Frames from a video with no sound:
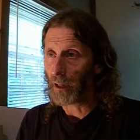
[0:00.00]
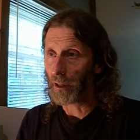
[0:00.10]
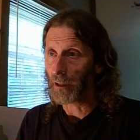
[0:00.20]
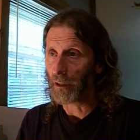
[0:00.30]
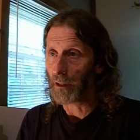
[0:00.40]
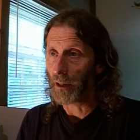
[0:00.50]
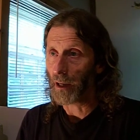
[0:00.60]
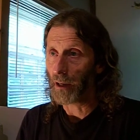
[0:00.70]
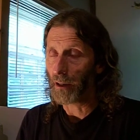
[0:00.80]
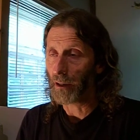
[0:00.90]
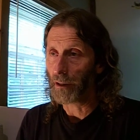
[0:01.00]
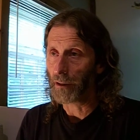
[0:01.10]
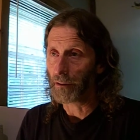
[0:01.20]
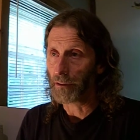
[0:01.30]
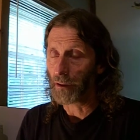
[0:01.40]
uh,
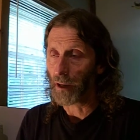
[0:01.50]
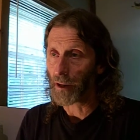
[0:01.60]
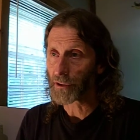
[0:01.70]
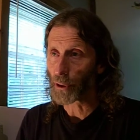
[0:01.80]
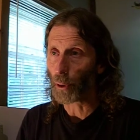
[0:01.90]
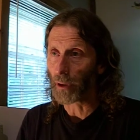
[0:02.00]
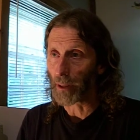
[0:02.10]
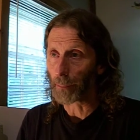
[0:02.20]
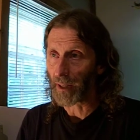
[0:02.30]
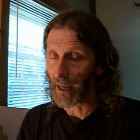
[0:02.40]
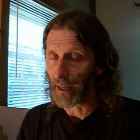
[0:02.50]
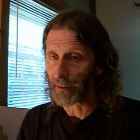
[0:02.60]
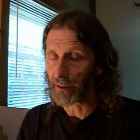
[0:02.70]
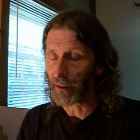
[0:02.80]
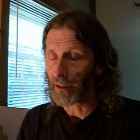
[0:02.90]
uh a soul implant